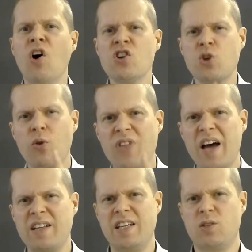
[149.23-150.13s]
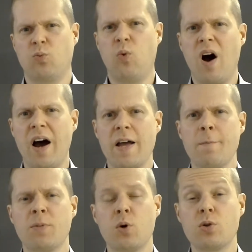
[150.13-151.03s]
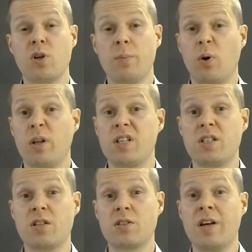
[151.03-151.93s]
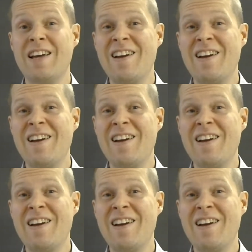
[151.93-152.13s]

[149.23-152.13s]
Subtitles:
So that is why usually politicians